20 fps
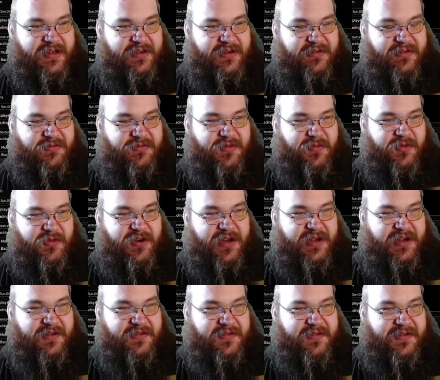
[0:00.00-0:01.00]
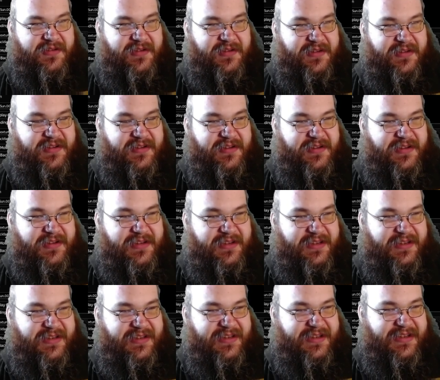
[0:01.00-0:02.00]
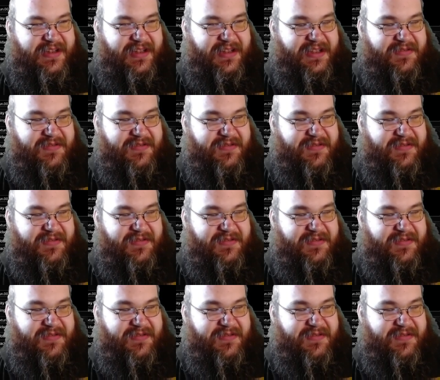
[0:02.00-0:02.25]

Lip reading: Just one more angle. I'll